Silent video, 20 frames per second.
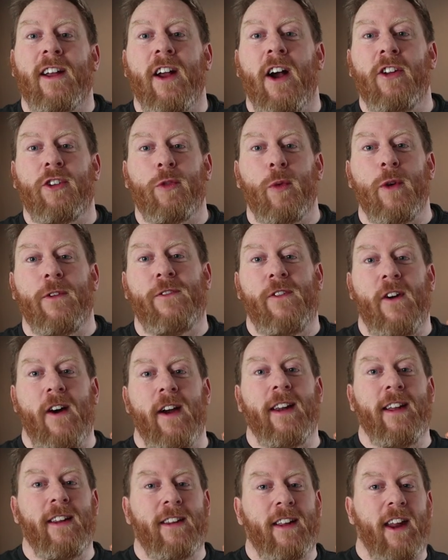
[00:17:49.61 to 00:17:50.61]
guys, we've
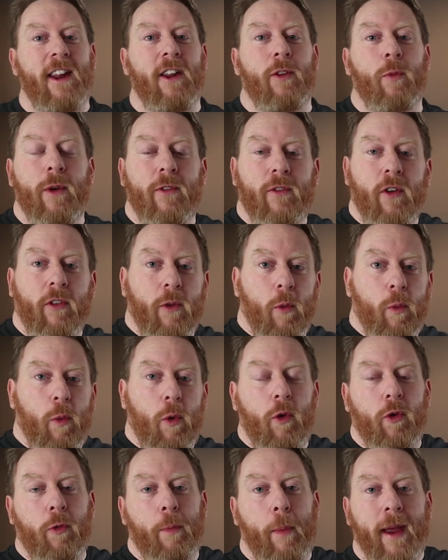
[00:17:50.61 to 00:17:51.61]
finally done it. We've got the
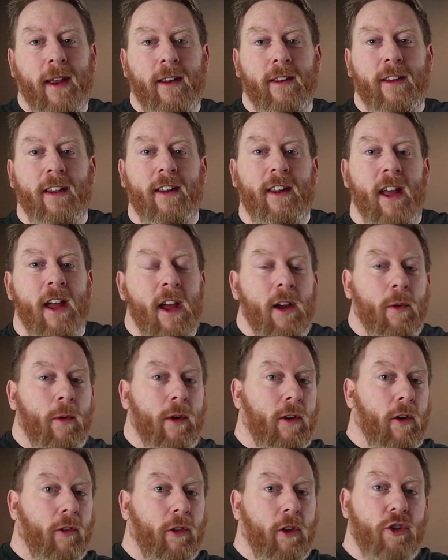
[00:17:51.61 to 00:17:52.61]
walls painted,
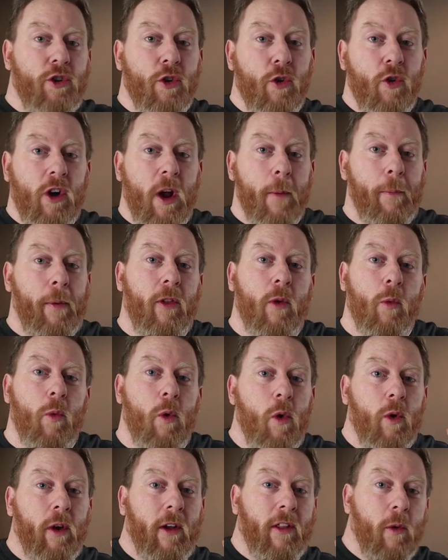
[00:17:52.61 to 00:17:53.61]
we've got the chalk up on the
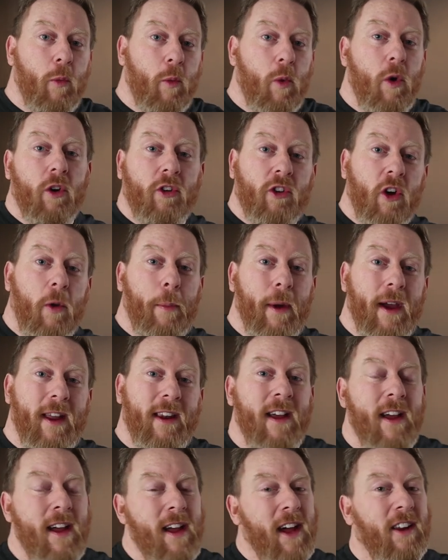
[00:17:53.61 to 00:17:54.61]
wall and the worktop
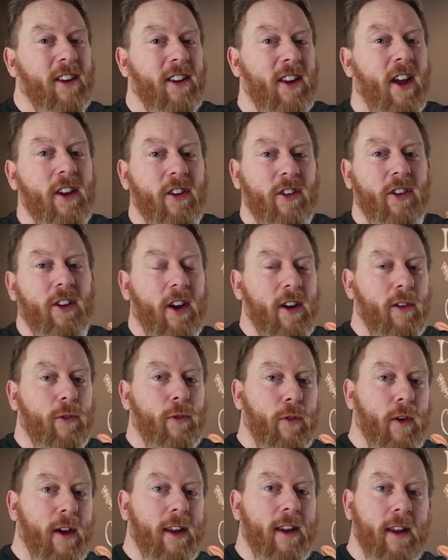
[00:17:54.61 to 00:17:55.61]
in, a nice tight
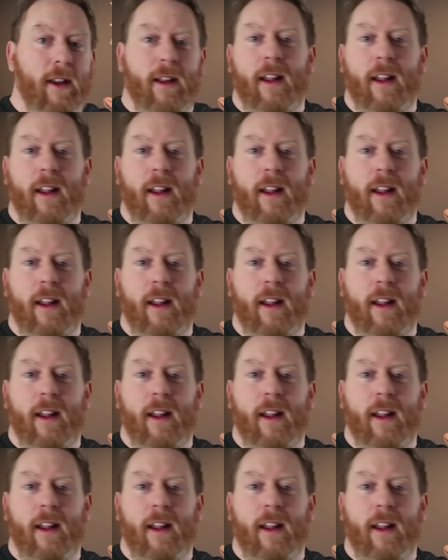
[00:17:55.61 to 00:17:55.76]
fit.